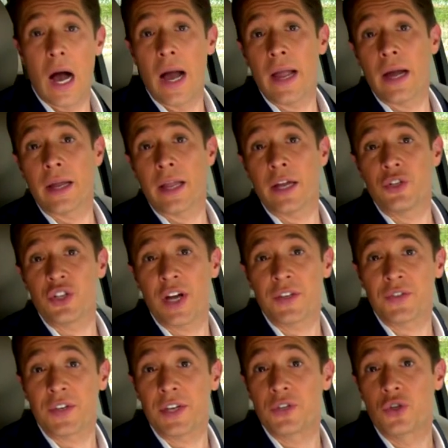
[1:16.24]

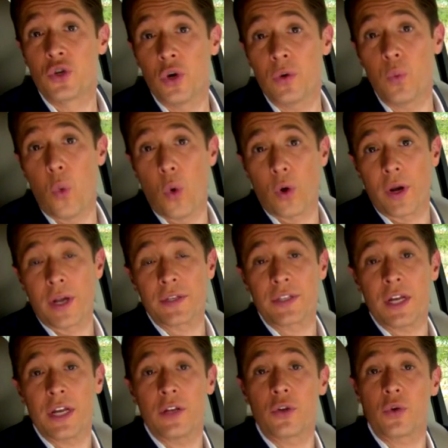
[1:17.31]
IIHS says good
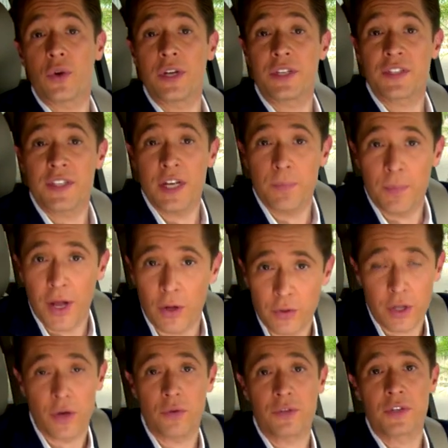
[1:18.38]
warnings increase
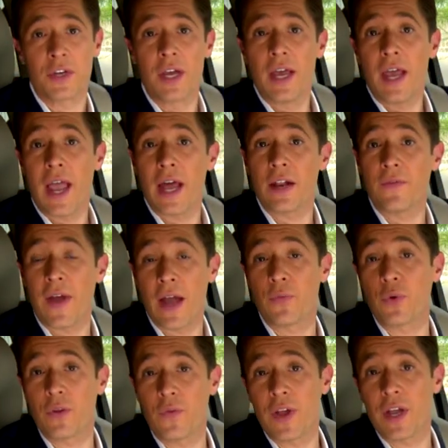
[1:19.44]
seatbelt use, and if
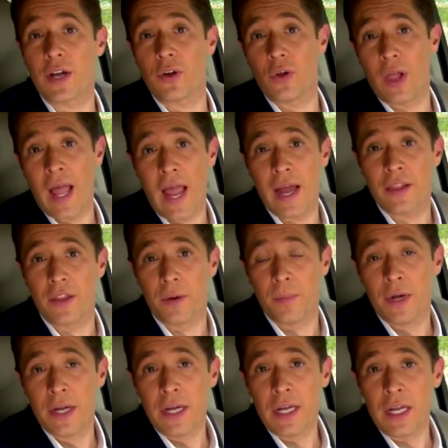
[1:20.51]
every vehicle had
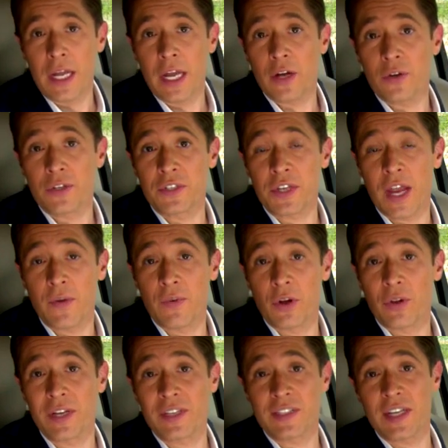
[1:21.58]
them, it could save
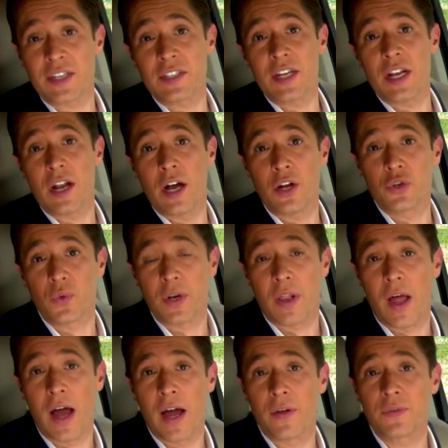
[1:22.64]
nearly 1,600
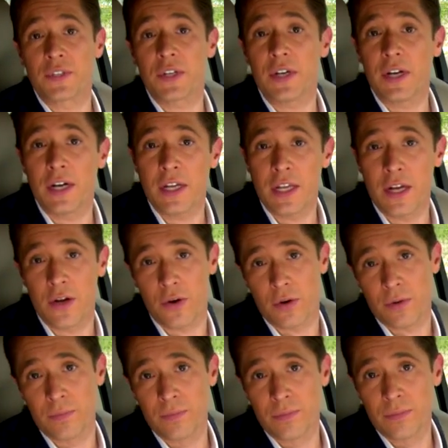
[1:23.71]
lives a year.
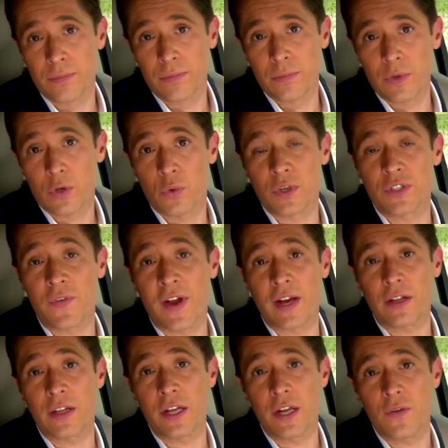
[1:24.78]
Kris
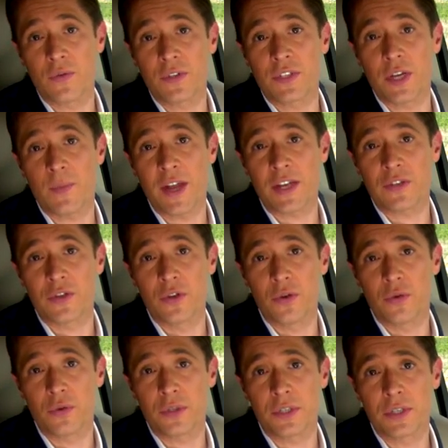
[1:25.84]
Van Cleave, CBS
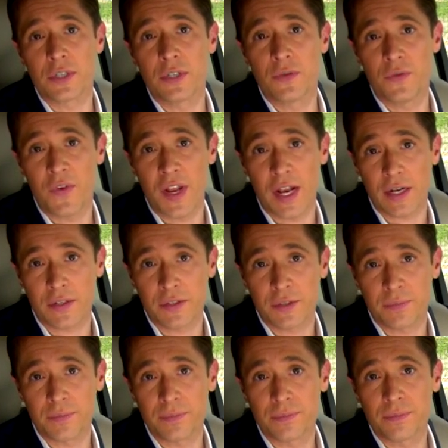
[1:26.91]
News. Phoenix.